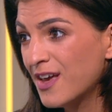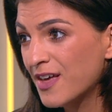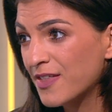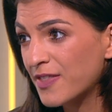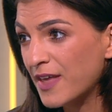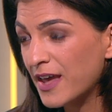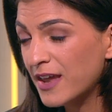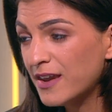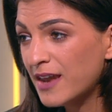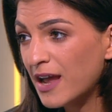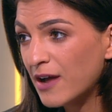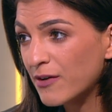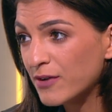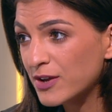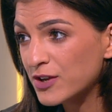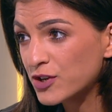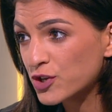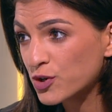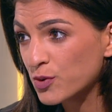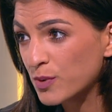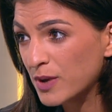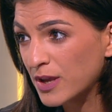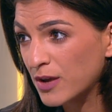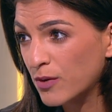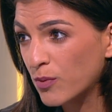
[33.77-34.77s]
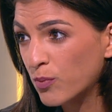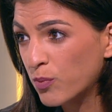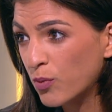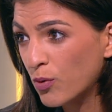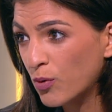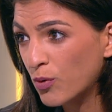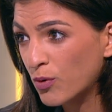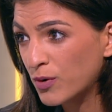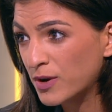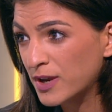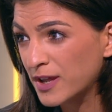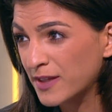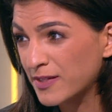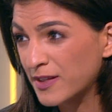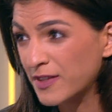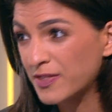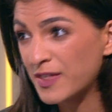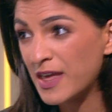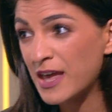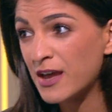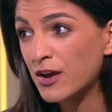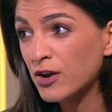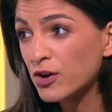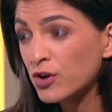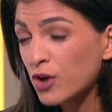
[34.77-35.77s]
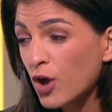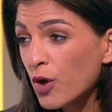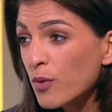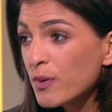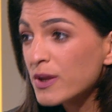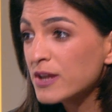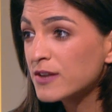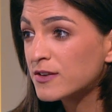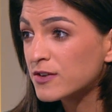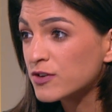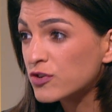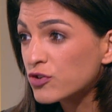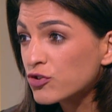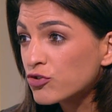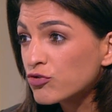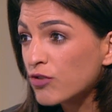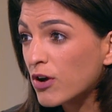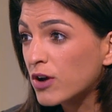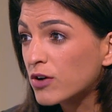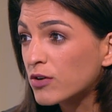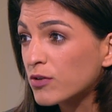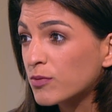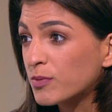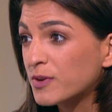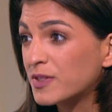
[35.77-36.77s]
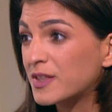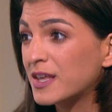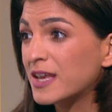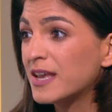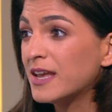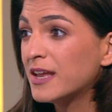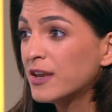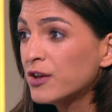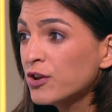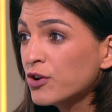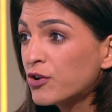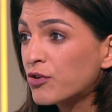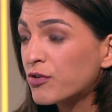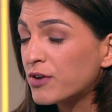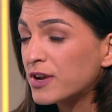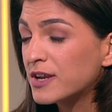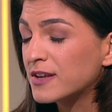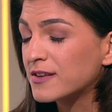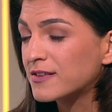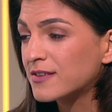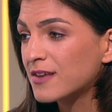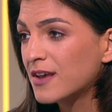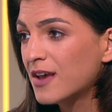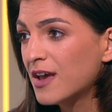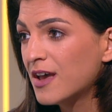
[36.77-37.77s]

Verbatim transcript: they're now issuing a warning that they are going to struggle with the increase